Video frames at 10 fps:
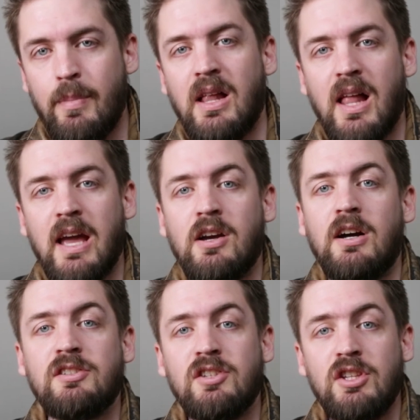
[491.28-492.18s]
bell
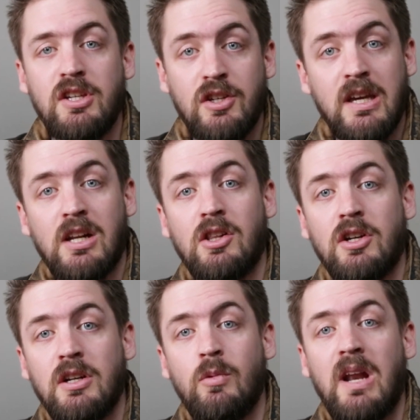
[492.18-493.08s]
icon so that you can get
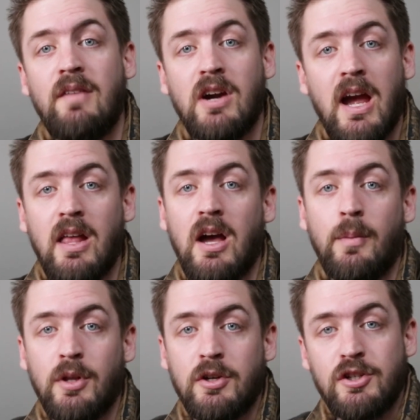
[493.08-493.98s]
alerted whenever I
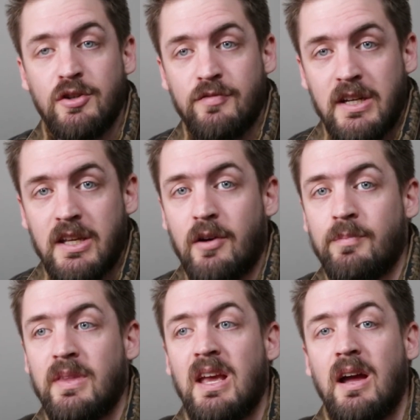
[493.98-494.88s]
upload a new video.
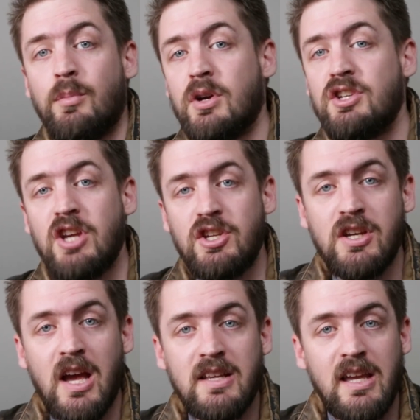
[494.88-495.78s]
Appreciate you
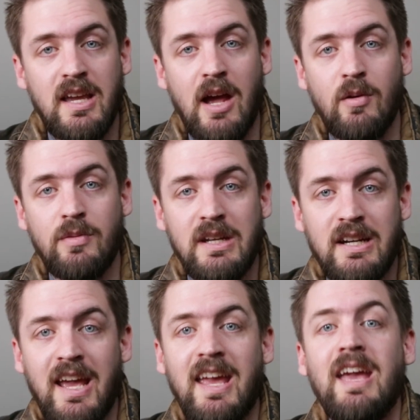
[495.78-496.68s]
guys hanging out with me
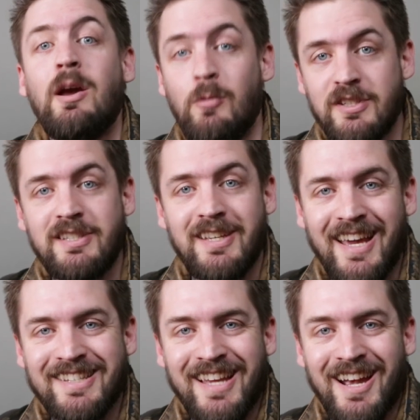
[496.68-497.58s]
today, and we'll see you
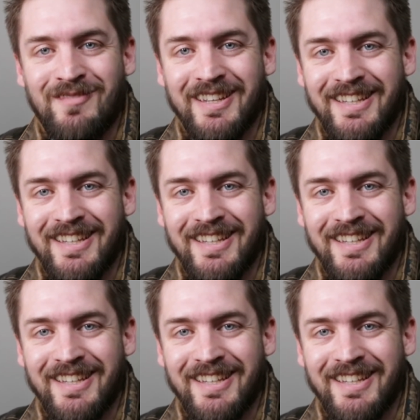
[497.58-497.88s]
next time.